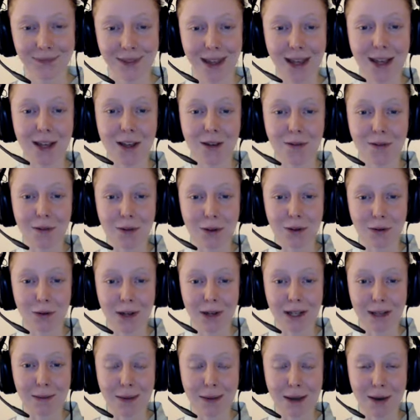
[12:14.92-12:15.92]
Thank you for
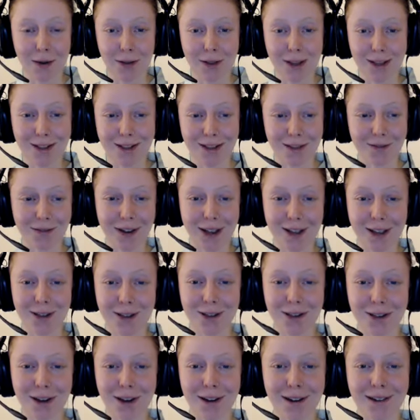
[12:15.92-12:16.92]
joining me on this
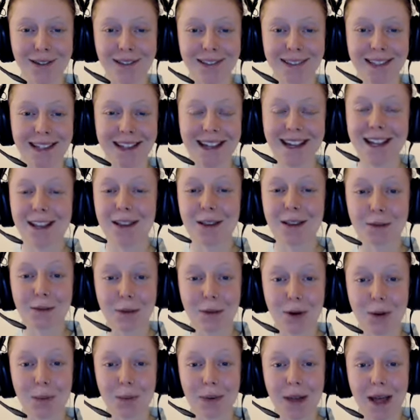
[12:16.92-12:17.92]
adventure. It's a
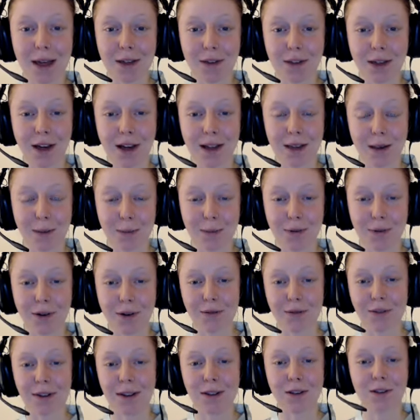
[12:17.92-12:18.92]
real pleasure and a
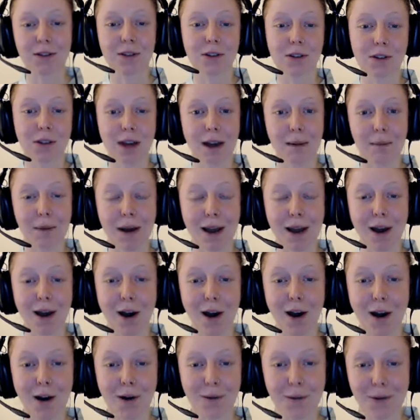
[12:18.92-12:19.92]
privilege to share my
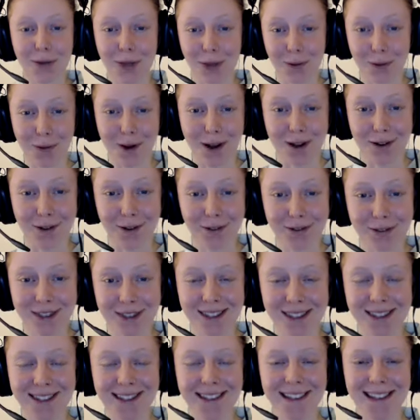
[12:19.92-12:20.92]
heart with the world.
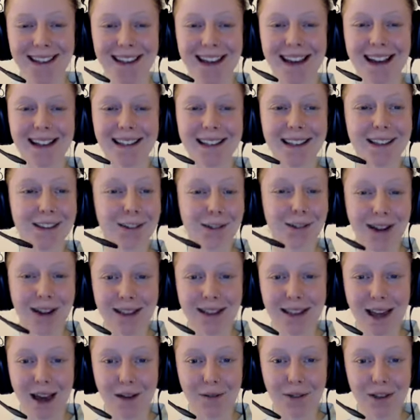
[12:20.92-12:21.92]
And it's
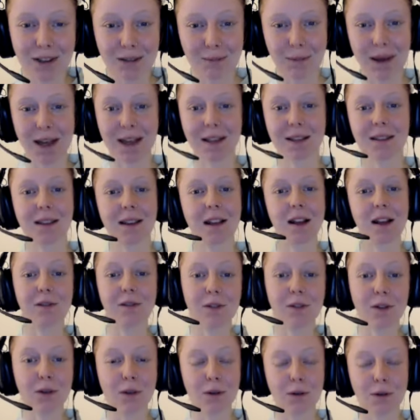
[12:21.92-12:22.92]
great to have a space that I
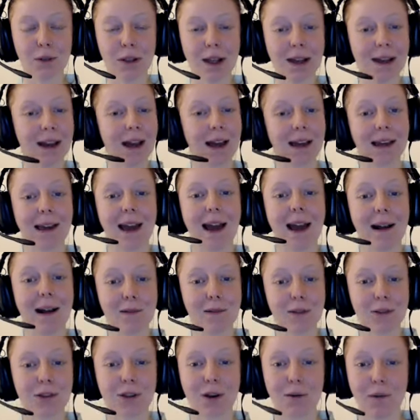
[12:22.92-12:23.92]
feel like I
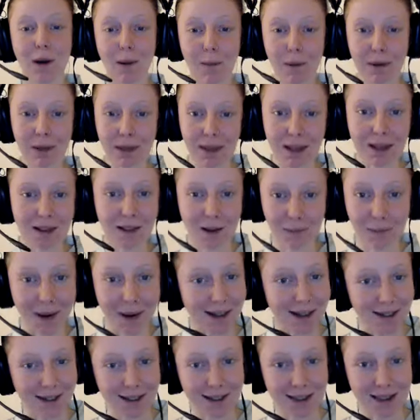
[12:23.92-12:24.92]
can show up in this
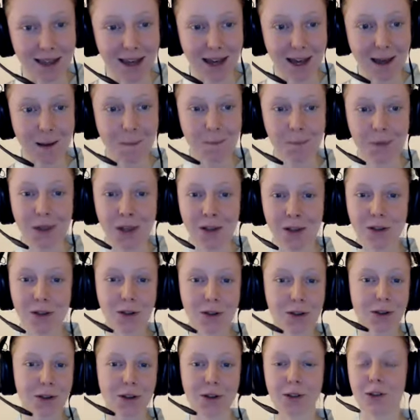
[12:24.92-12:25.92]
capacity
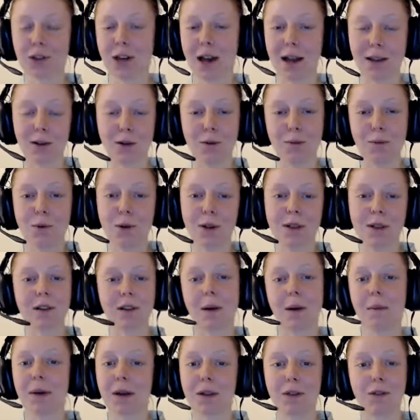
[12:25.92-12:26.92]
to just channel what is
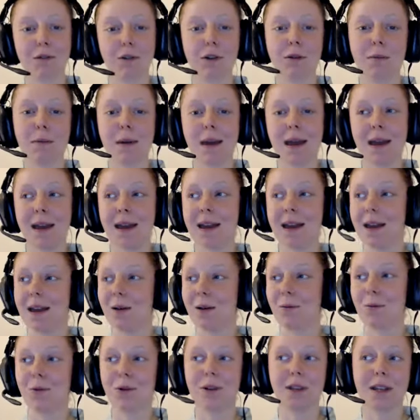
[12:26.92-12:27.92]
coming through me,
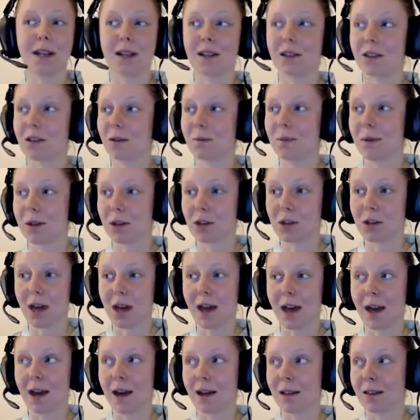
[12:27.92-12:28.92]
what needs to be
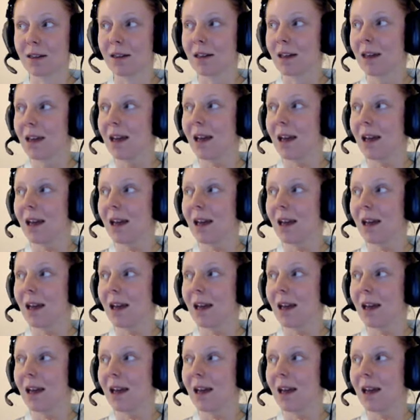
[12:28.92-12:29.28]
shared.